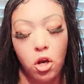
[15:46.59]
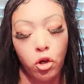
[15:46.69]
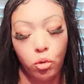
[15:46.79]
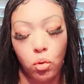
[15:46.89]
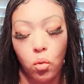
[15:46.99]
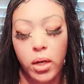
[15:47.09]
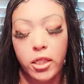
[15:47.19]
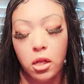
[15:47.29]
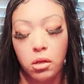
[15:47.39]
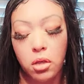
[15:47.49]
Are you the one
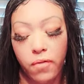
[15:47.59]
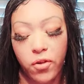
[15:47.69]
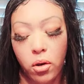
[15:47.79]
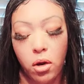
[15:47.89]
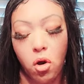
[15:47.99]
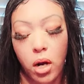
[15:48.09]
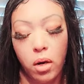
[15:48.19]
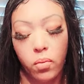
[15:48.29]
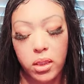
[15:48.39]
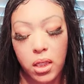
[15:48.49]
that's closed off your uh, guard
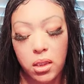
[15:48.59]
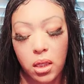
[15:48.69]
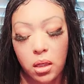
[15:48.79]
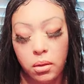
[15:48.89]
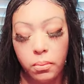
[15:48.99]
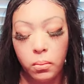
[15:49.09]
and resistant?